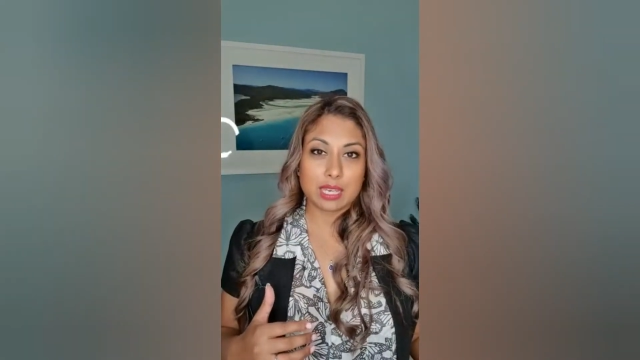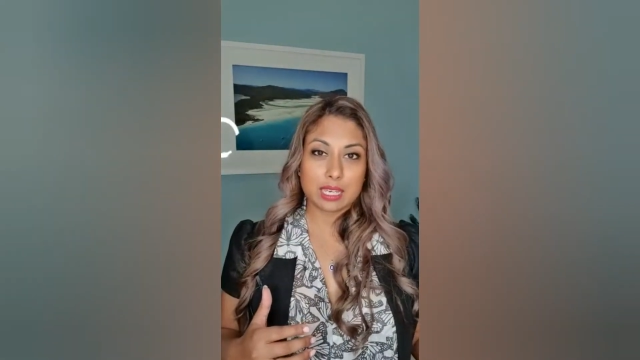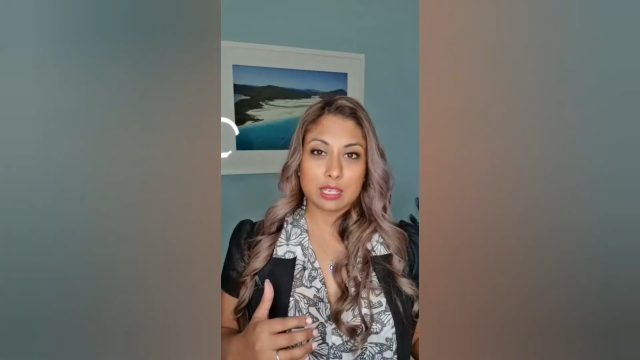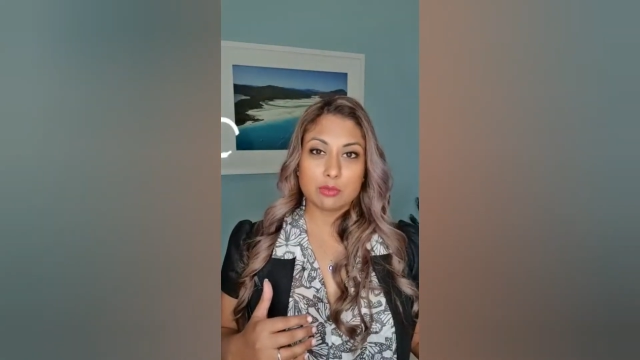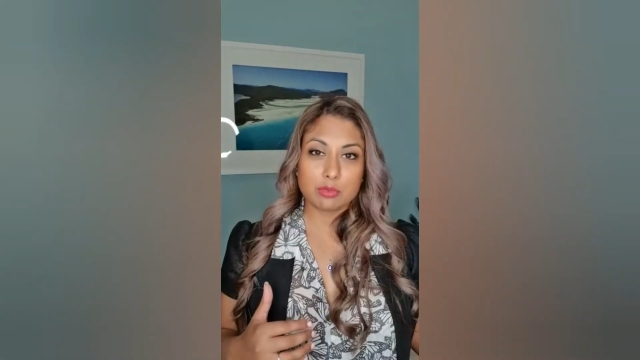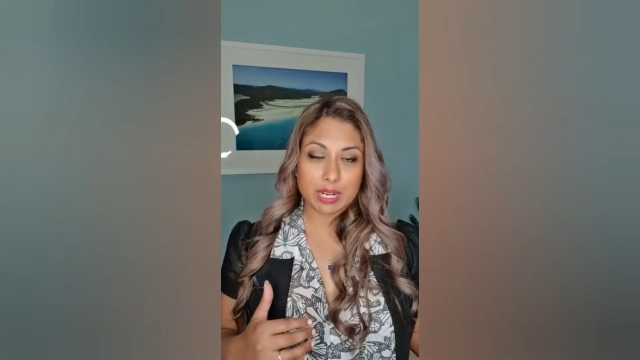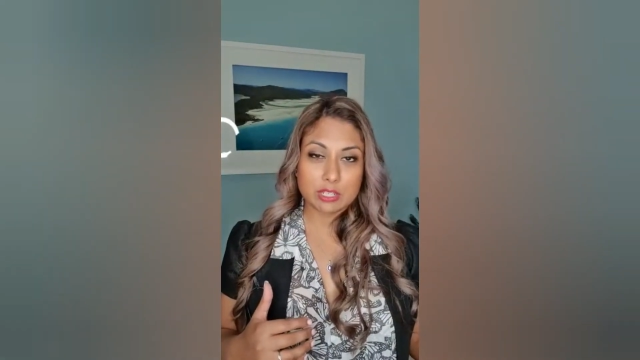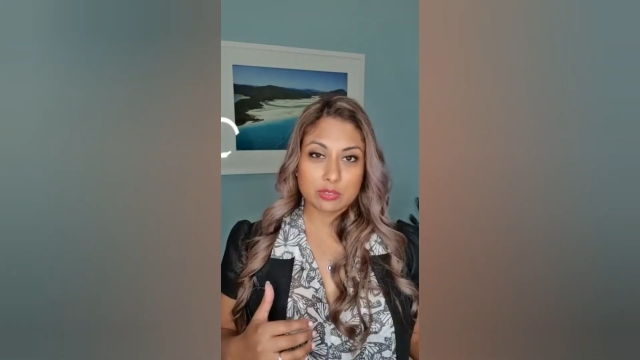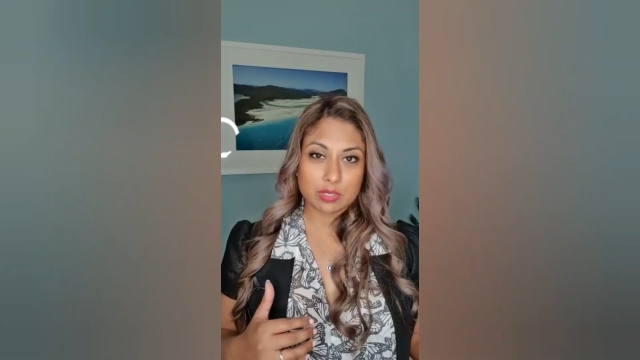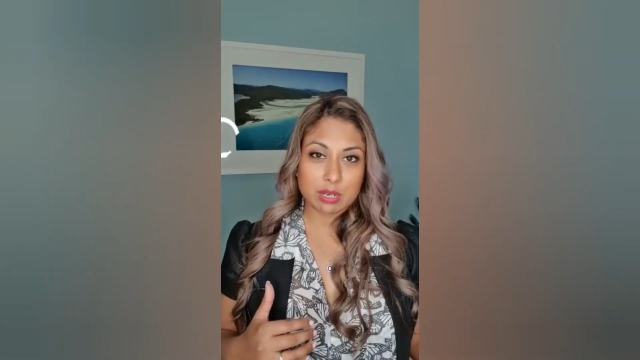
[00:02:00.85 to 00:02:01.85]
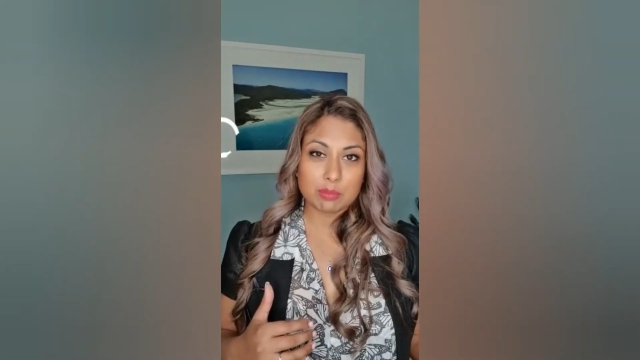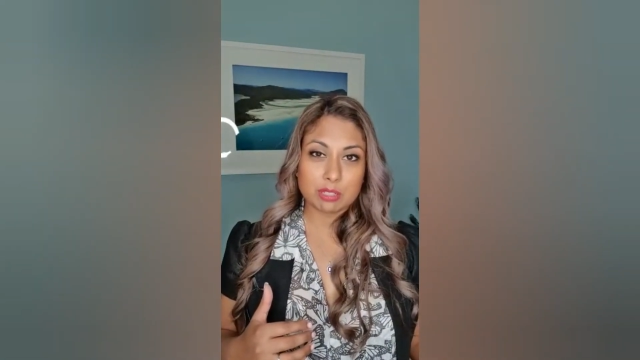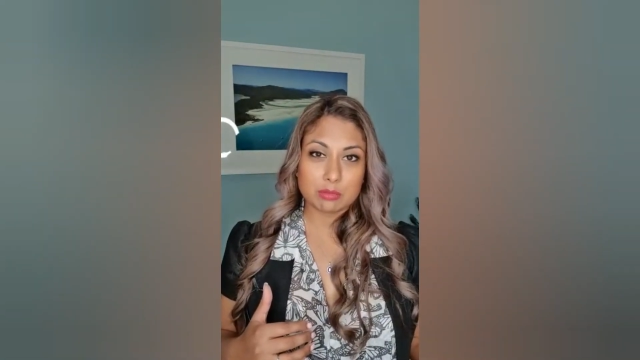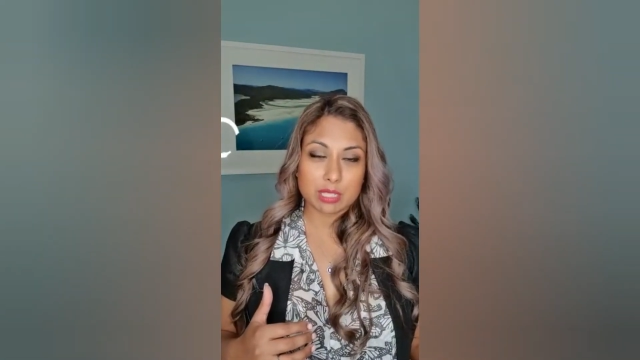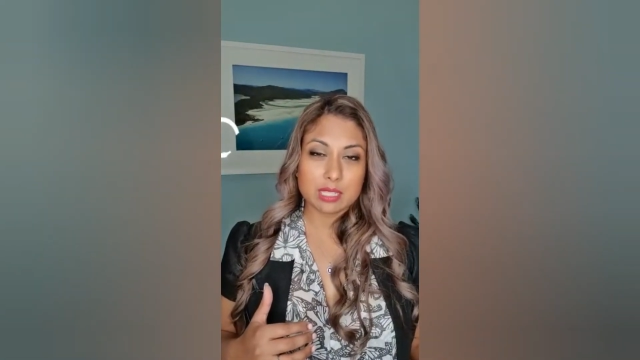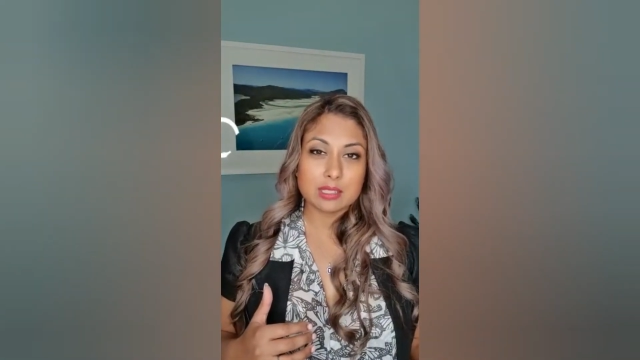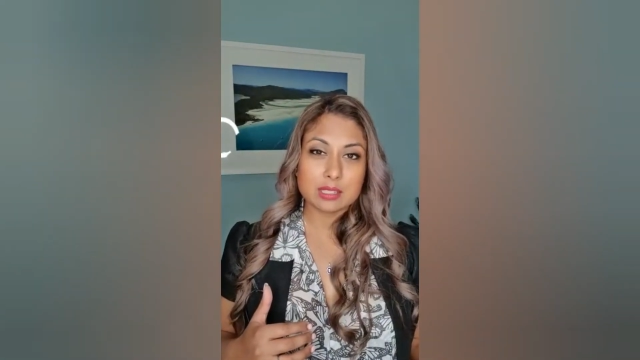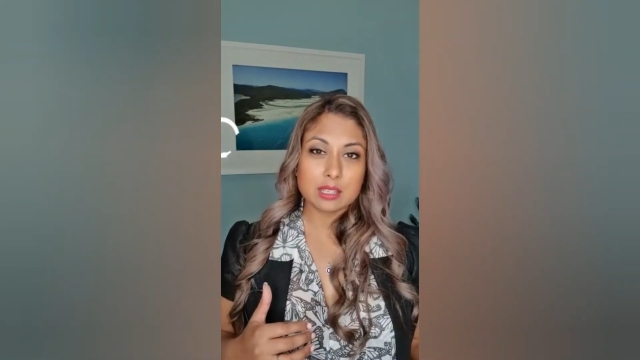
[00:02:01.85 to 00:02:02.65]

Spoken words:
a range of supplements